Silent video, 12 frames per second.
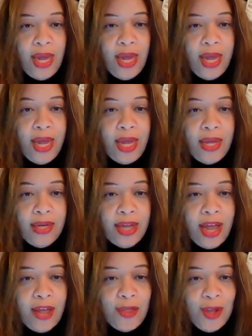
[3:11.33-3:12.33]
and
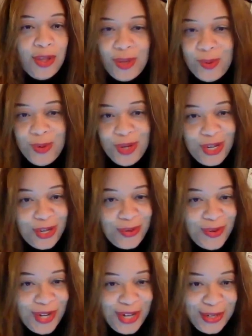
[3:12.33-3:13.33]
I thought they were
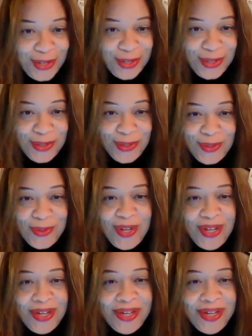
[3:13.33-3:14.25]
getting ready to